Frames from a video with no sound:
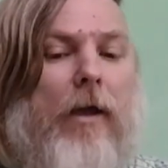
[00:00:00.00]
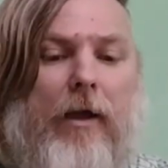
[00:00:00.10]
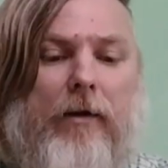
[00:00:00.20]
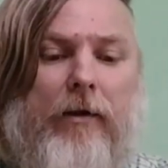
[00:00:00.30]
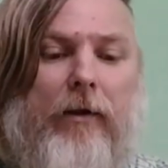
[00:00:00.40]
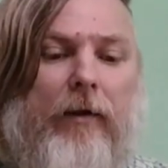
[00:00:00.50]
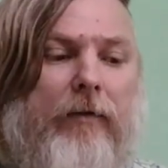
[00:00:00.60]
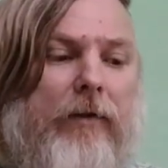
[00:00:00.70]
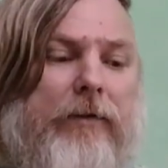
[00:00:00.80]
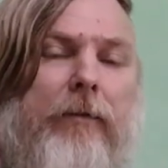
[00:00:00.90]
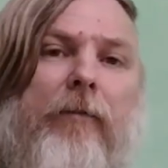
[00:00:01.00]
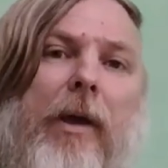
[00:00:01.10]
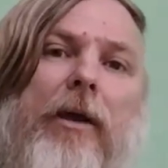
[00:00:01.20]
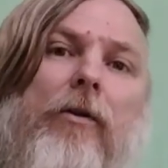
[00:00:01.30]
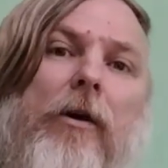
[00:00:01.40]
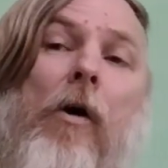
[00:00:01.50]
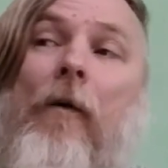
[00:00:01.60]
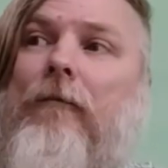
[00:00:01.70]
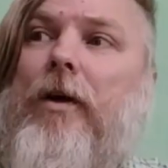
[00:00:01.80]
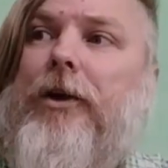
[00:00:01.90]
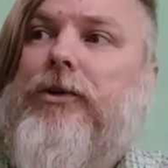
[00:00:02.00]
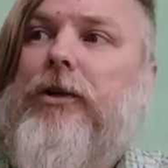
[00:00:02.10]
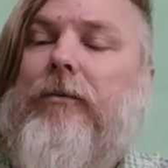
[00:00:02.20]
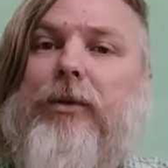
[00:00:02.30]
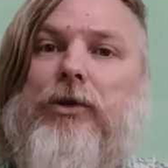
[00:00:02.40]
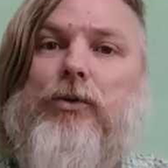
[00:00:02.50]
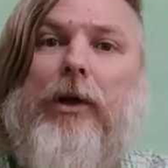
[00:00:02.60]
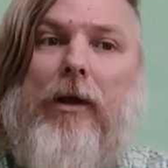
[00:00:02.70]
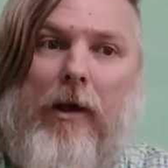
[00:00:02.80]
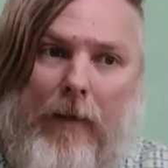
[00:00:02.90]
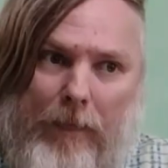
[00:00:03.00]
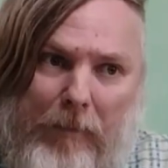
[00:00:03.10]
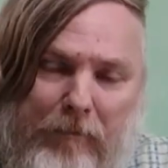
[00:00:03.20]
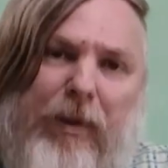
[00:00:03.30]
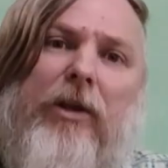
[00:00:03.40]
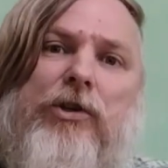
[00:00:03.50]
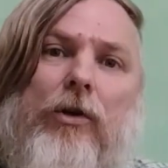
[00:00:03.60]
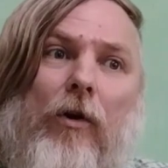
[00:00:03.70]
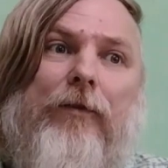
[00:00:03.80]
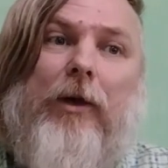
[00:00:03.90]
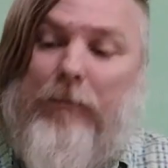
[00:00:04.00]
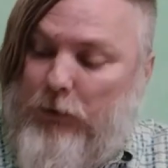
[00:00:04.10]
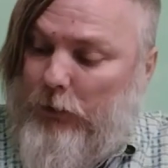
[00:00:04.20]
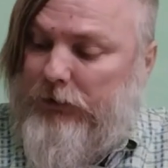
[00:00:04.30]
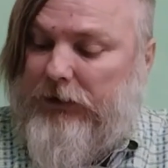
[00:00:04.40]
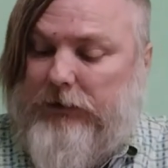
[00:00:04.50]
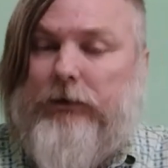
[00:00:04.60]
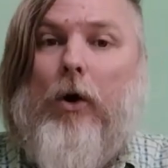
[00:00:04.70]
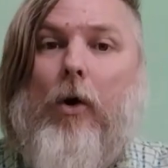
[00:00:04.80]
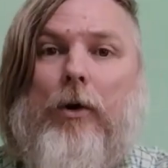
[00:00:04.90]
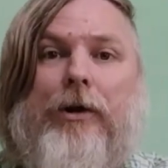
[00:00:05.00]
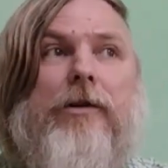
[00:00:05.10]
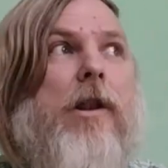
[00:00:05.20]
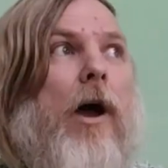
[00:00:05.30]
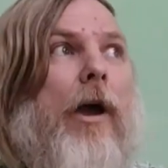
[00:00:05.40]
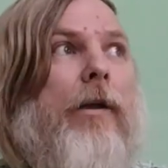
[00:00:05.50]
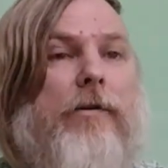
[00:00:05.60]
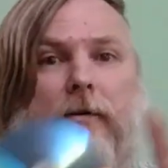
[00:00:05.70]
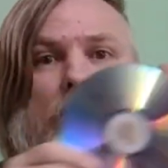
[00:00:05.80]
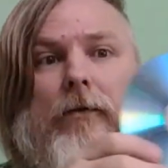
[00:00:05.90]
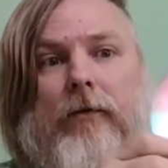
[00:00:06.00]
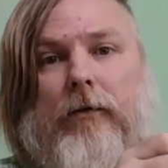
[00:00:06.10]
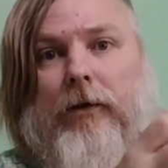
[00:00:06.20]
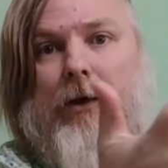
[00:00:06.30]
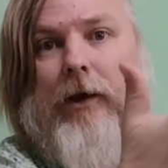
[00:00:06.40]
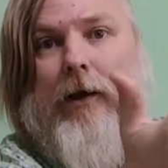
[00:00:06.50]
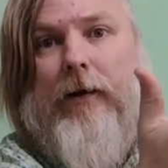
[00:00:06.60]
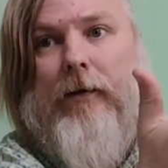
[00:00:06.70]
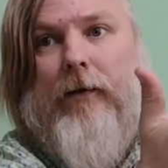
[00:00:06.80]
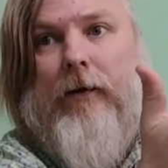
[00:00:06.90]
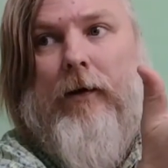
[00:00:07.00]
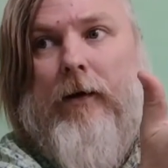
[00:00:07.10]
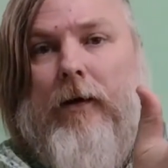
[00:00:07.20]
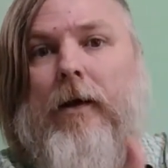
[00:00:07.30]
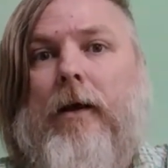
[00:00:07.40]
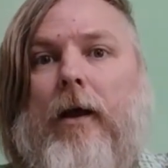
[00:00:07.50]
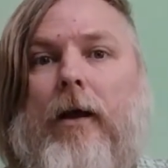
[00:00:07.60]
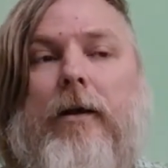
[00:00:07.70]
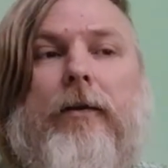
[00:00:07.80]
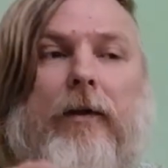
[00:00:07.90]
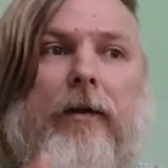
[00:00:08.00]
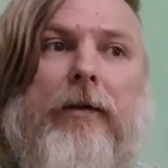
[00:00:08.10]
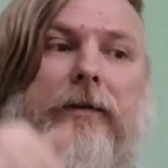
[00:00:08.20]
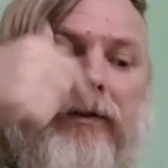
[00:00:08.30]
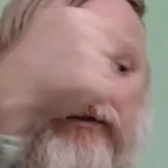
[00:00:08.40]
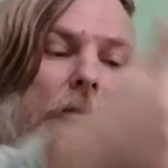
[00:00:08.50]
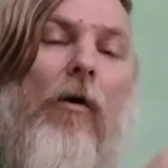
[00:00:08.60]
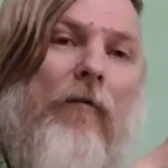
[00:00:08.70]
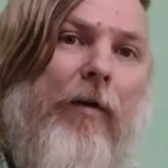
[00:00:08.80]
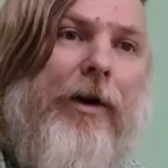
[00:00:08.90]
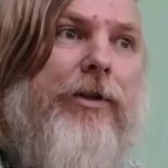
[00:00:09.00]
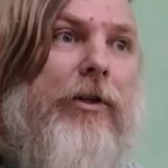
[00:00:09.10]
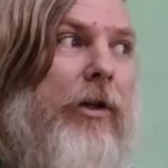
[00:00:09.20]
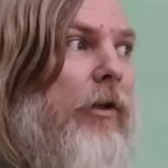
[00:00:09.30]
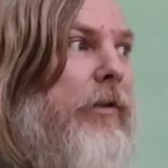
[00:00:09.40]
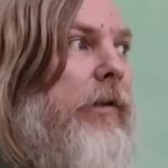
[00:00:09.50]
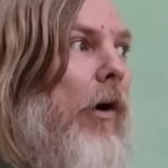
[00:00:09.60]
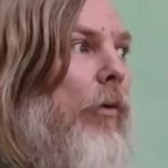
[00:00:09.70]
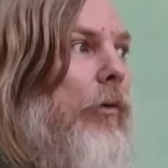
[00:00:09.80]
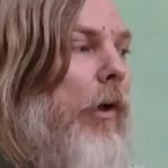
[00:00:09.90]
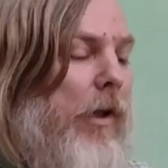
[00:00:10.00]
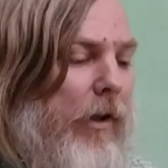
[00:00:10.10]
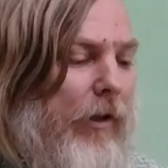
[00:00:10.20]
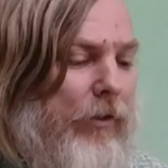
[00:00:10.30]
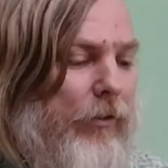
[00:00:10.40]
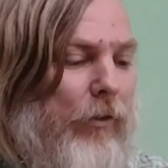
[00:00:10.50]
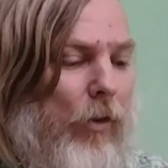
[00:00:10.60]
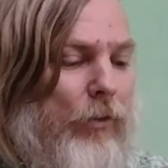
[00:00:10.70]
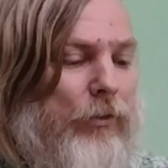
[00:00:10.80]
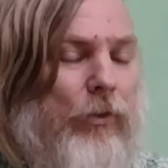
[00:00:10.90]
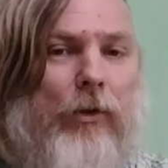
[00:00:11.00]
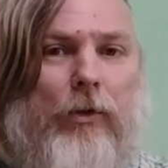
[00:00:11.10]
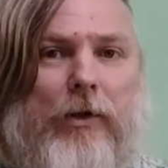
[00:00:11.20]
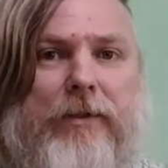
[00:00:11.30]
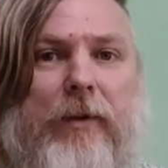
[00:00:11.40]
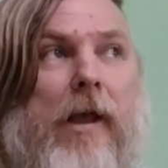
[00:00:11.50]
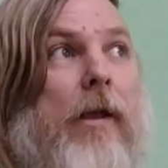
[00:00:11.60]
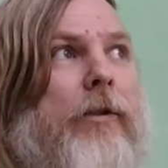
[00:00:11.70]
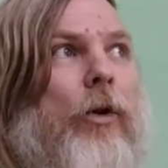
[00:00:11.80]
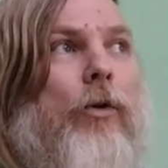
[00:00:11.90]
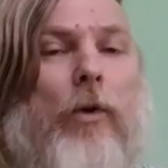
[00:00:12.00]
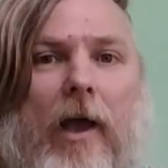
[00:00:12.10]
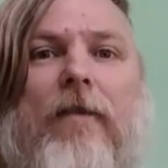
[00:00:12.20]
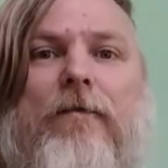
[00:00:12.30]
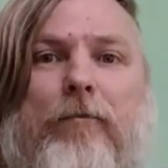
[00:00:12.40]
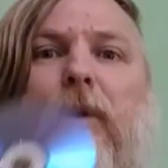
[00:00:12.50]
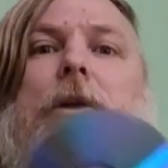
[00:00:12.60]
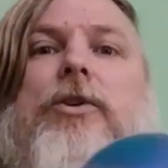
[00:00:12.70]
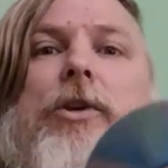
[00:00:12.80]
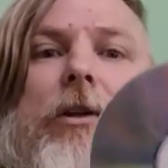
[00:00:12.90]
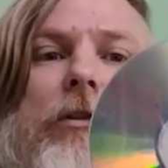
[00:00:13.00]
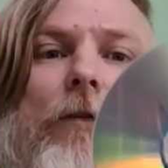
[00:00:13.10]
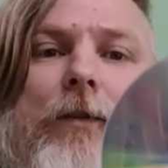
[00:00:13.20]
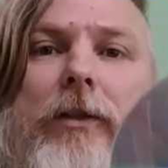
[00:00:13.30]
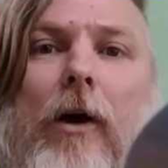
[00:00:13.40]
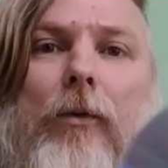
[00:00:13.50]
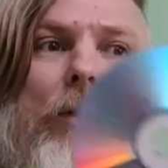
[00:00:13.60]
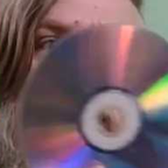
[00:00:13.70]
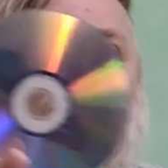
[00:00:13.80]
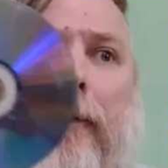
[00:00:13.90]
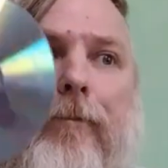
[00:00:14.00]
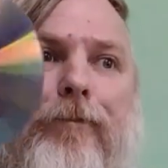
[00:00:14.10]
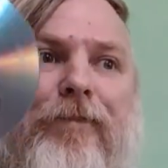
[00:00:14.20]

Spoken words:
and it is made a conversion between the picture of the music stored in light here, and it's converted in sound. So it goes to earth. So you have pictures of sound here.